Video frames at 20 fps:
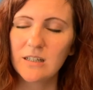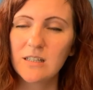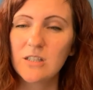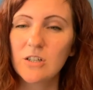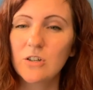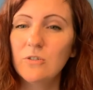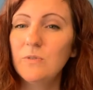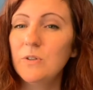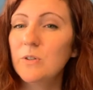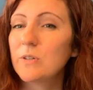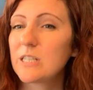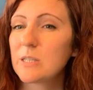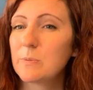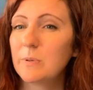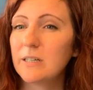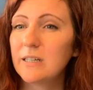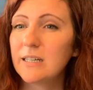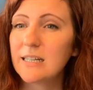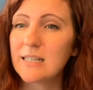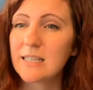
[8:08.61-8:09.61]
So if you
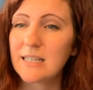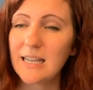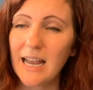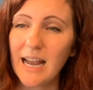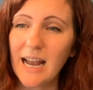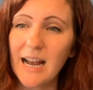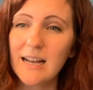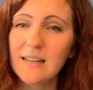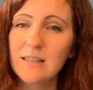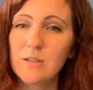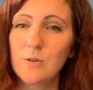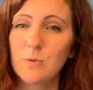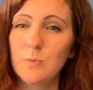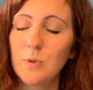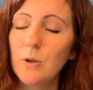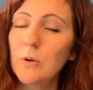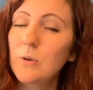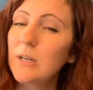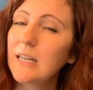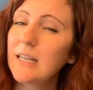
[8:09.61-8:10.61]
experience gas or
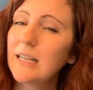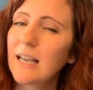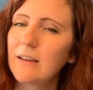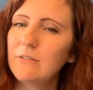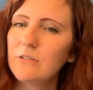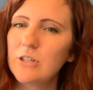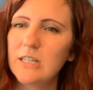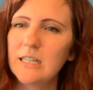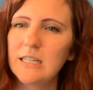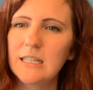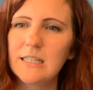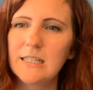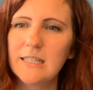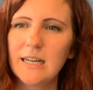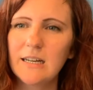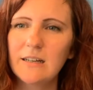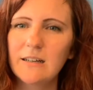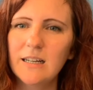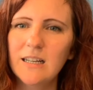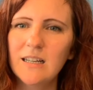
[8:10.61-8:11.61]
bloating after eating
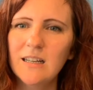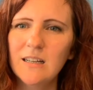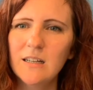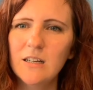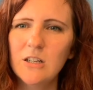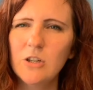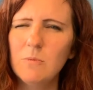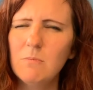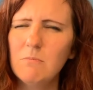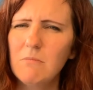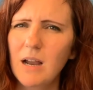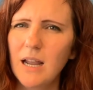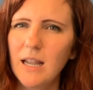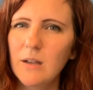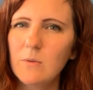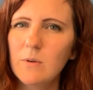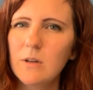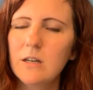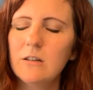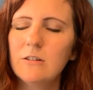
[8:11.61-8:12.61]
dairy, you
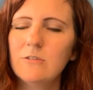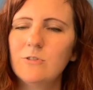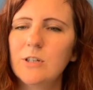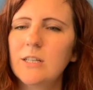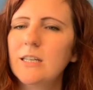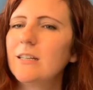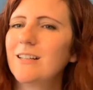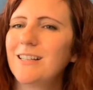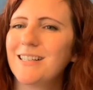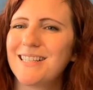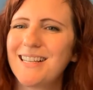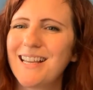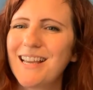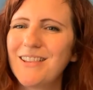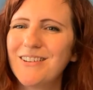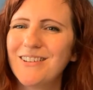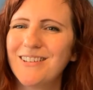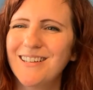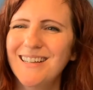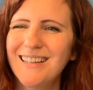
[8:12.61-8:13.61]
might want to avoid it
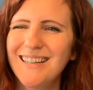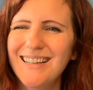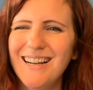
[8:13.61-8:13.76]
altogether.